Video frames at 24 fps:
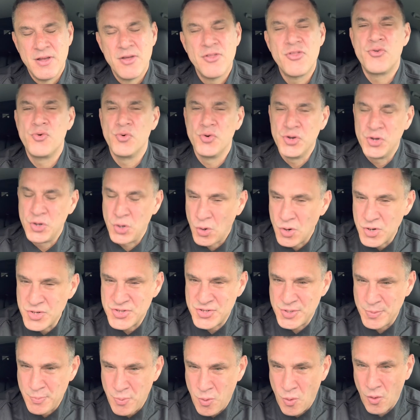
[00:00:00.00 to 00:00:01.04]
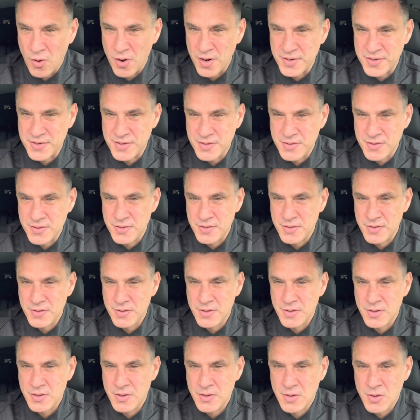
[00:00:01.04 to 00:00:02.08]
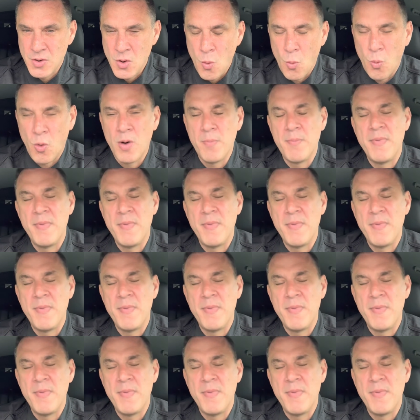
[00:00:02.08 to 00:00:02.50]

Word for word: Through your support, we're